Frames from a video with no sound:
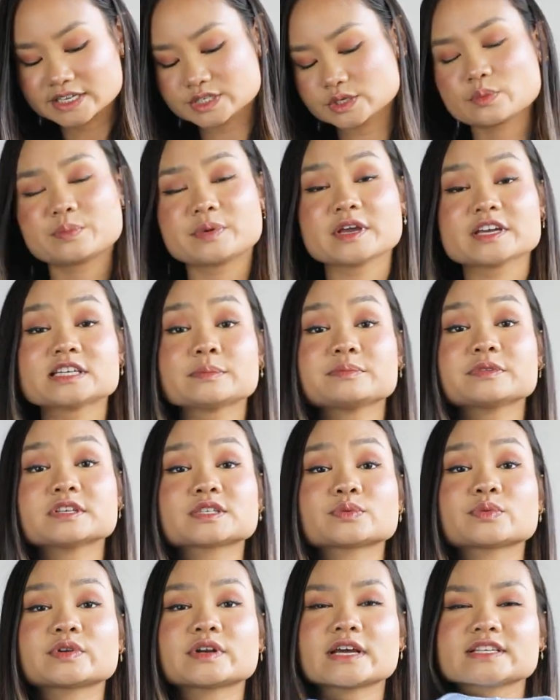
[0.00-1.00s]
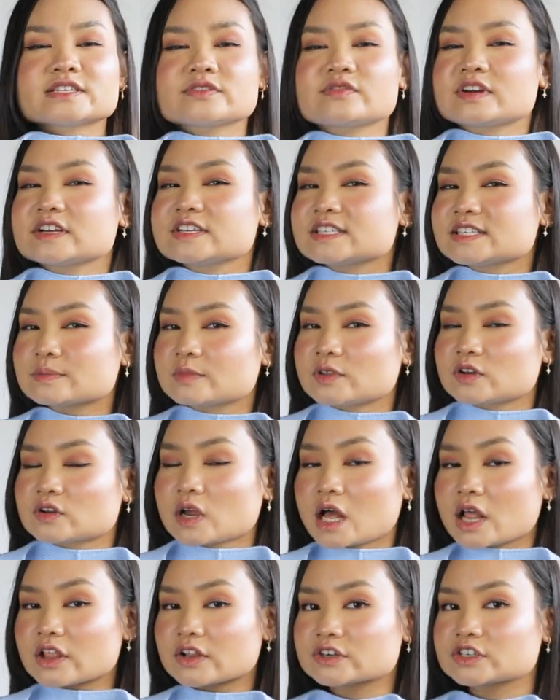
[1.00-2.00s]
So I picked up this one. It has a very similar
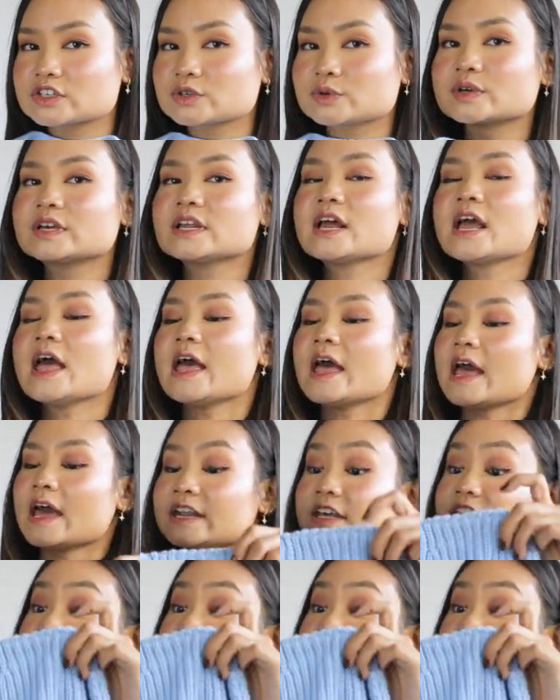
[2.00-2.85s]
color to it, and